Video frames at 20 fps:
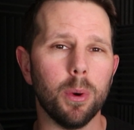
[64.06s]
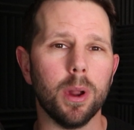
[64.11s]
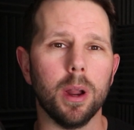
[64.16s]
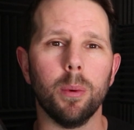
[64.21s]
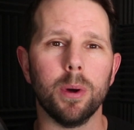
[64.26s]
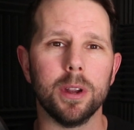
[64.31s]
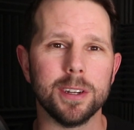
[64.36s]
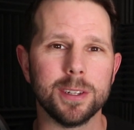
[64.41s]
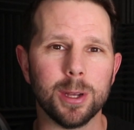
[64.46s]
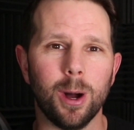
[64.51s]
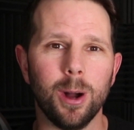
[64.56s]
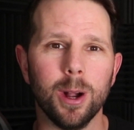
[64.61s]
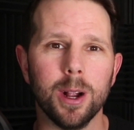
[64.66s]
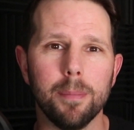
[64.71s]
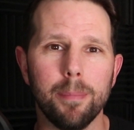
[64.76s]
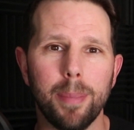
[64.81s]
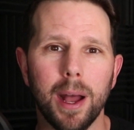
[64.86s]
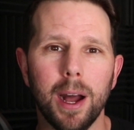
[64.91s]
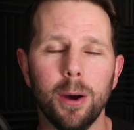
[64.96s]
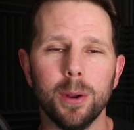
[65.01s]
what I want to talk
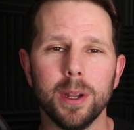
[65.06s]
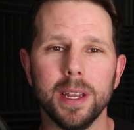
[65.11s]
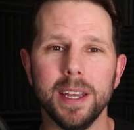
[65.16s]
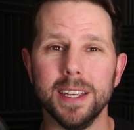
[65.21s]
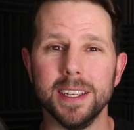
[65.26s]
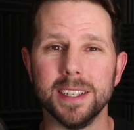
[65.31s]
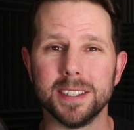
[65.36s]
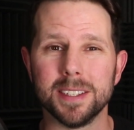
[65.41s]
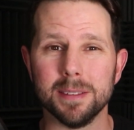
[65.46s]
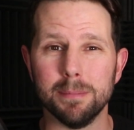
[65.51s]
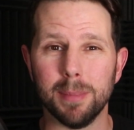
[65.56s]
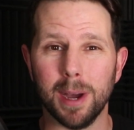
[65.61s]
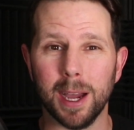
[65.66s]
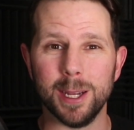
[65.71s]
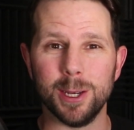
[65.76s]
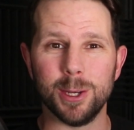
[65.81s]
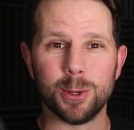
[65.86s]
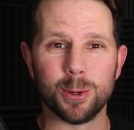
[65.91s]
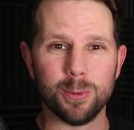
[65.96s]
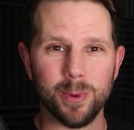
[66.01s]
about is my
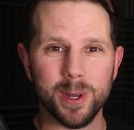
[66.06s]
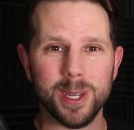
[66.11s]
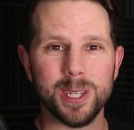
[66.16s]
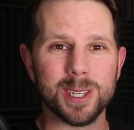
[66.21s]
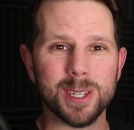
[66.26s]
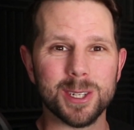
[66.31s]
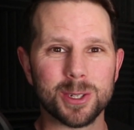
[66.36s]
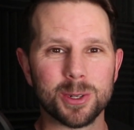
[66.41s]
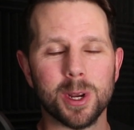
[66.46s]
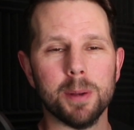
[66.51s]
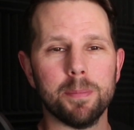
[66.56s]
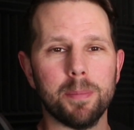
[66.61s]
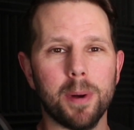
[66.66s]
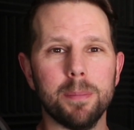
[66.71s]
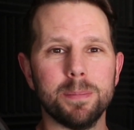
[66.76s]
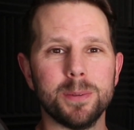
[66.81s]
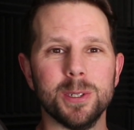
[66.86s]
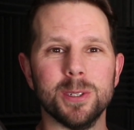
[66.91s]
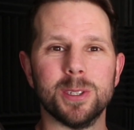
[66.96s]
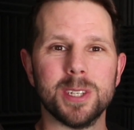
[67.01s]
recent trip
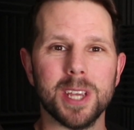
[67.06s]
up to